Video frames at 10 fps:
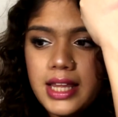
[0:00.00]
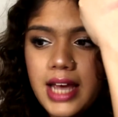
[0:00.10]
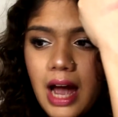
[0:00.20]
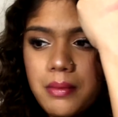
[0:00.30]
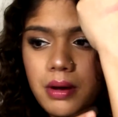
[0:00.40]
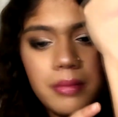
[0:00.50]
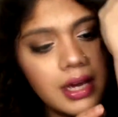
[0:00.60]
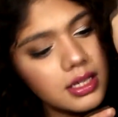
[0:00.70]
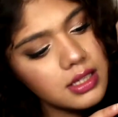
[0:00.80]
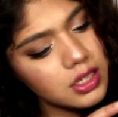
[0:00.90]
The camera
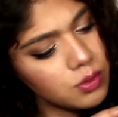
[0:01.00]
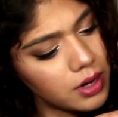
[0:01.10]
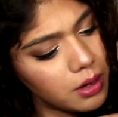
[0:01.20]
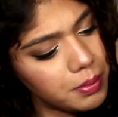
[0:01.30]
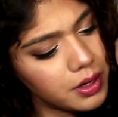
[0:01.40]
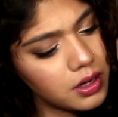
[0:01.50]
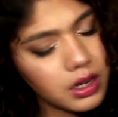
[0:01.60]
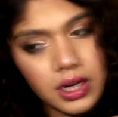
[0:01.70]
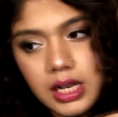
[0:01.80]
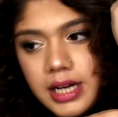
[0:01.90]
makes this one
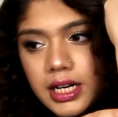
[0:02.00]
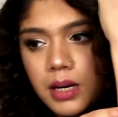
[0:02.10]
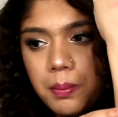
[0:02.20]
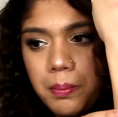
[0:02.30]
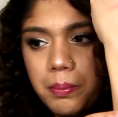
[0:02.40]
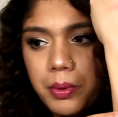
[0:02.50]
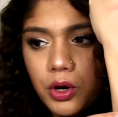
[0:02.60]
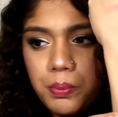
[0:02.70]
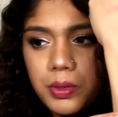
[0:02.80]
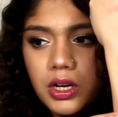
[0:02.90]
appear a little
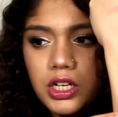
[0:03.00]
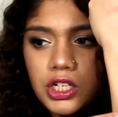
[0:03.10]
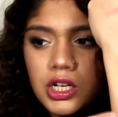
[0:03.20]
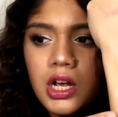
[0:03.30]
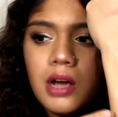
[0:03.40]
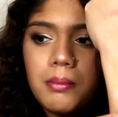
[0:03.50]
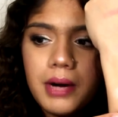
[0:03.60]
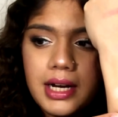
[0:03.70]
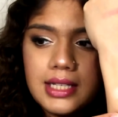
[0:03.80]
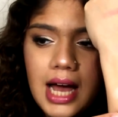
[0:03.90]
purplish,
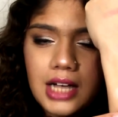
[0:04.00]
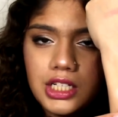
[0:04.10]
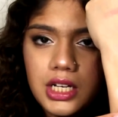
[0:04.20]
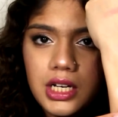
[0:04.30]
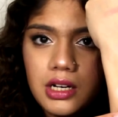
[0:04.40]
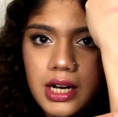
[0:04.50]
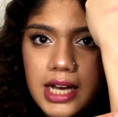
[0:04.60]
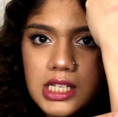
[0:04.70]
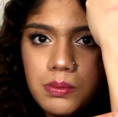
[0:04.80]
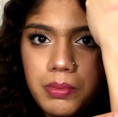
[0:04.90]
but it's actually a
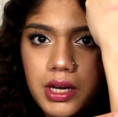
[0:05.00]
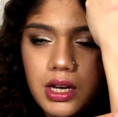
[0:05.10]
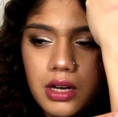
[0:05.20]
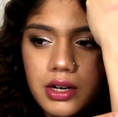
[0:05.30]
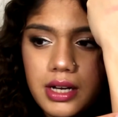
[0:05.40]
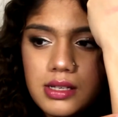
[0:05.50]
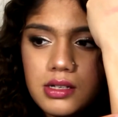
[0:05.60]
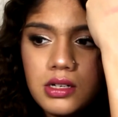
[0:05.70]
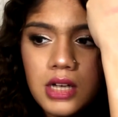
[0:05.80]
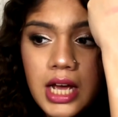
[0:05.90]
nice pink
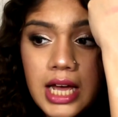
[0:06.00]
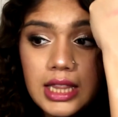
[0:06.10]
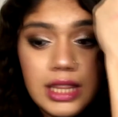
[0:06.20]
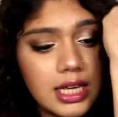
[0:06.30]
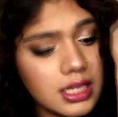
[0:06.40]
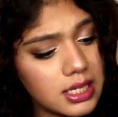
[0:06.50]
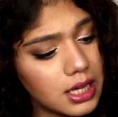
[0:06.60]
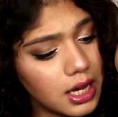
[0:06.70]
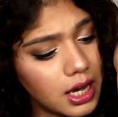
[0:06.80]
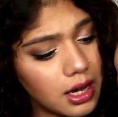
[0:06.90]
iridescent. This
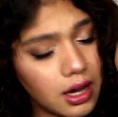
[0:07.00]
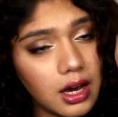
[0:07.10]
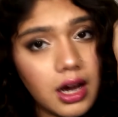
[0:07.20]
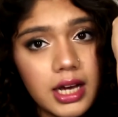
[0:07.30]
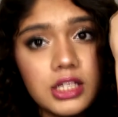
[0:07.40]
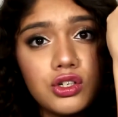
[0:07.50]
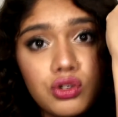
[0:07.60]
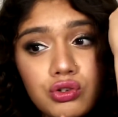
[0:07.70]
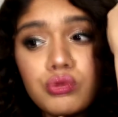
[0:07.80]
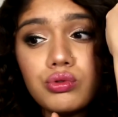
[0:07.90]
is
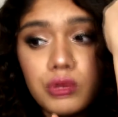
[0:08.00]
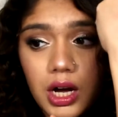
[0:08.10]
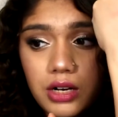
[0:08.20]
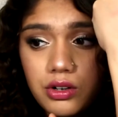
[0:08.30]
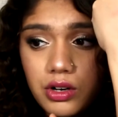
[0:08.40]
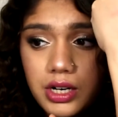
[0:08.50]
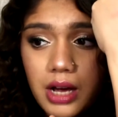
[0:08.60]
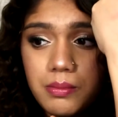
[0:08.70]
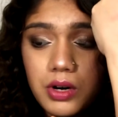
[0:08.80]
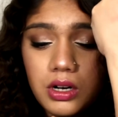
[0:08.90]
true to color on
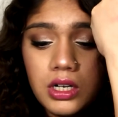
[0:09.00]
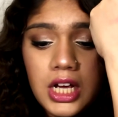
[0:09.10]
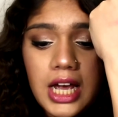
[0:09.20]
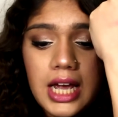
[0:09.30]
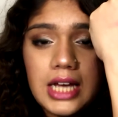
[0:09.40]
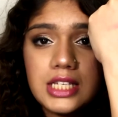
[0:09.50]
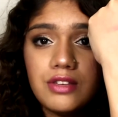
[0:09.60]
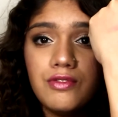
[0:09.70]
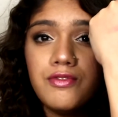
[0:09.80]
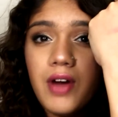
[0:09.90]
camera. It's
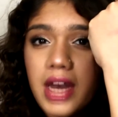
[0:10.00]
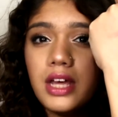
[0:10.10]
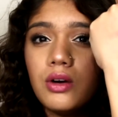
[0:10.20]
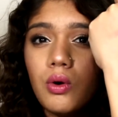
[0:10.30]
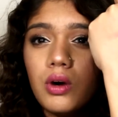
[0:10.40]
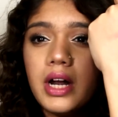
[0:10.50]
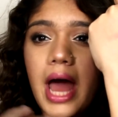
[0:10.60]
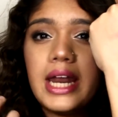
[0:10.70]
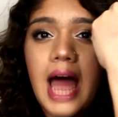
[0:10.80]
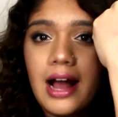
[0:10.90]
very gold
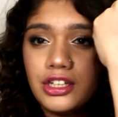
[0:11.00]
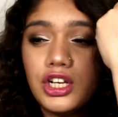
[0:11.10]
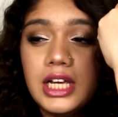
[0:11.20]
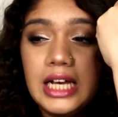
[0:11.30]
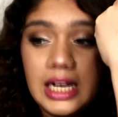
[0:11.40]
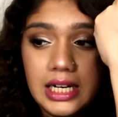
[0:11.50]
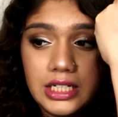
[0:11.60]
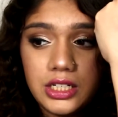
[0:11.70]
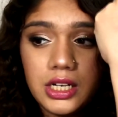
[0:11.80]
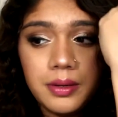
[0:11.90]
and actually
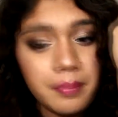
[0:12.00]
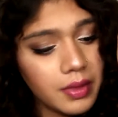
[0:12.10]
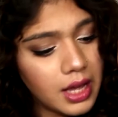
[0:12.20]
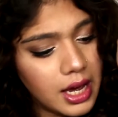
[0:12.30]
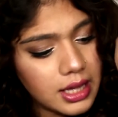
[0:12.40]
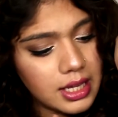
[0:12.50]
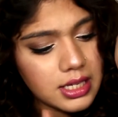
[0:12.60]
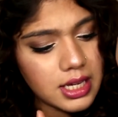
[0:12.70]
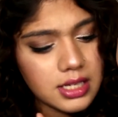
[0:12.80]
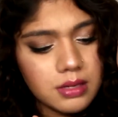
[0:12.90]
glittery.
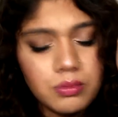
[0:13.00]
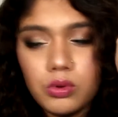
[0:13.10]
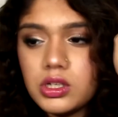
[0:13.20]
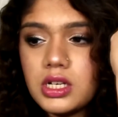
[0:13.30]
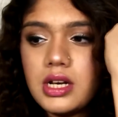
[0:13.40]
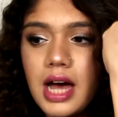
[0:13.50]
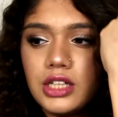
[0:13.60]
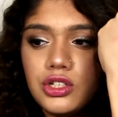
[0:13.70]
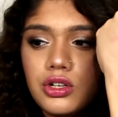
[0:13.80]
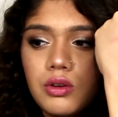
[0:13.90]
This is the most
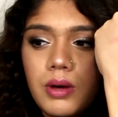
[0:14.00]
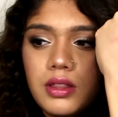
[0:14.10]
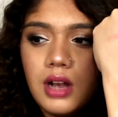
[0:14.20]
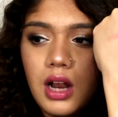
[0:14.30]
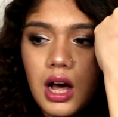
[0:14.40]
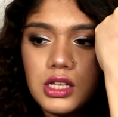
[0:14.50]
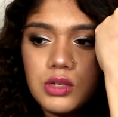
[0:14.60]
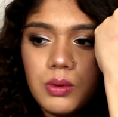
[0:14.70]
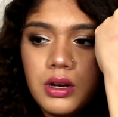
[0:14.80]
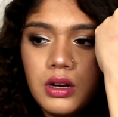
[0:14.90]
natural The
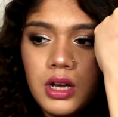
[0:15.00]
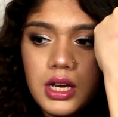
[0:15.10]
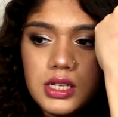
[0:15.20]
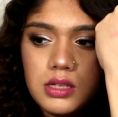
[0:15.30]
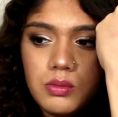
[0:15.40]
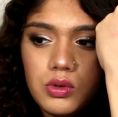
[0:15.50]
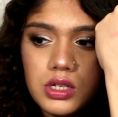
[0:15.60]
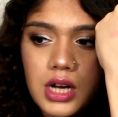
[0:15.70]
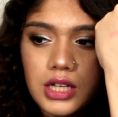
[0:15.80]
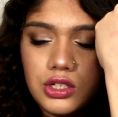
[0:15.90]
last one is the
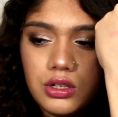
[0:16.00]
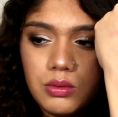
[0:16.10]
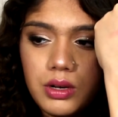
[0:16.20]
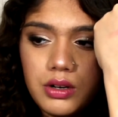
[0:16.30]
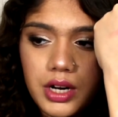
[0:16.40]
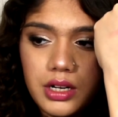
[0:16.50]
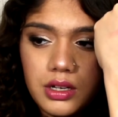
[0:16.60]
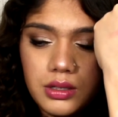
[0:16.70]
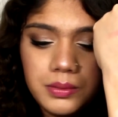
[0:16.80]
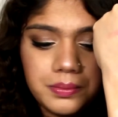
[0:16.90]
most natural one right
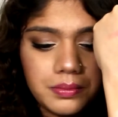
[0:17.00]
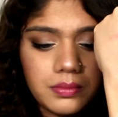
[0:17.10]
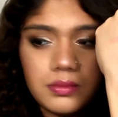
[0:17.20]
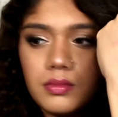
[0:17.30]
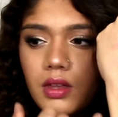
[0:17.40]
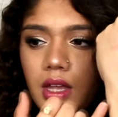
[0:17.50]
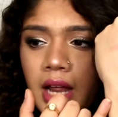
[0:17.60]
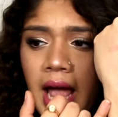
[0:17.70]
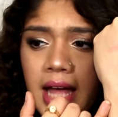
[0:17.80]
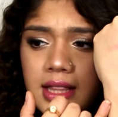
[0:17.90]
here.
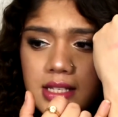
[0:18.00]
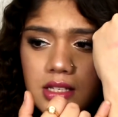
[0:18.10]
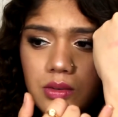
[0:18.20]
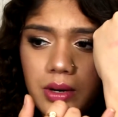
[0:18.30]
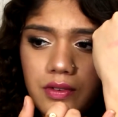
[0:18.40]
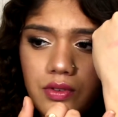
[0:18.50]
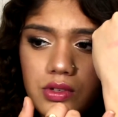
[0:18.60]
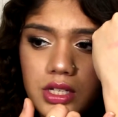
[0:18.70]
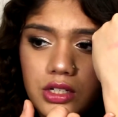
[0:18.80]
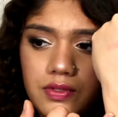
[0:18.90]
And this is the one, of
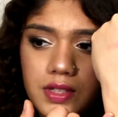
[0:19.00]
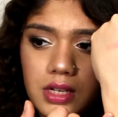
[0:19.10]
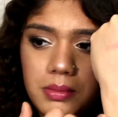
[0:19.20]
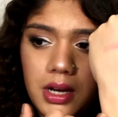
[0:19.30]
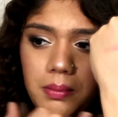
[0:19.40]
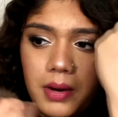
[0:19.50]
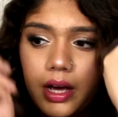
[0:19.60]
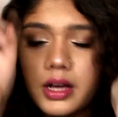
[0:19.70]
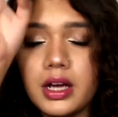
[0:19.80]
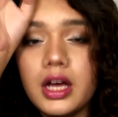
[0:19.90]
course, that you've seen me
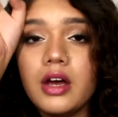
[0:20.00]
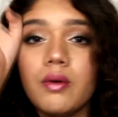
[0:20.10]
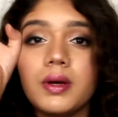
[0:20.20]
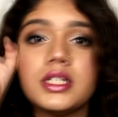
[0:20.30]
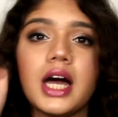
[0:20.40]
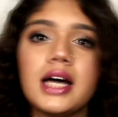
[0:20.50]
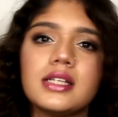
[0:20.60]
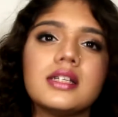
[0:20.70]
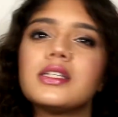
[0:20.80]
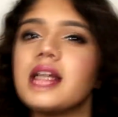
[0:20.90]
apply, which
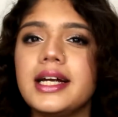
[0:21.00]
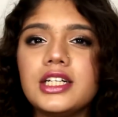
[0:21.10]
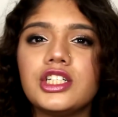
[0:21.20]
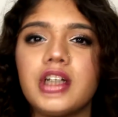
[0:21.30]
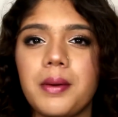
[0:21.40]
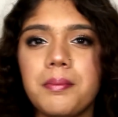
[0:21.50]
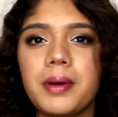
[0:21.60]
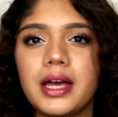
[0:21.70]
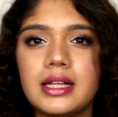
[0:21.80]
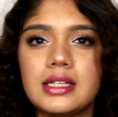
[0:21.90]
has a slight
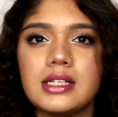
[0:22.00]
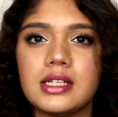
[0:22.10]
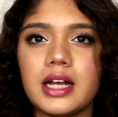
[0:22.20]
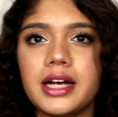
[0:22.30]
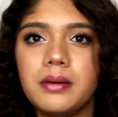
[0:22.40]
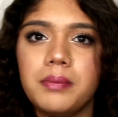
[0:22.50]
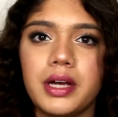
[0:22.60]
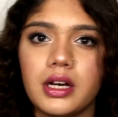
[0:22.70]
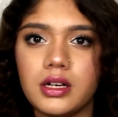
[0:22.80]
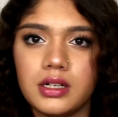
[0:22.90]
champagne, slight
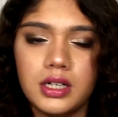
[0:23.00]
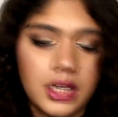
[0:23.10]
pink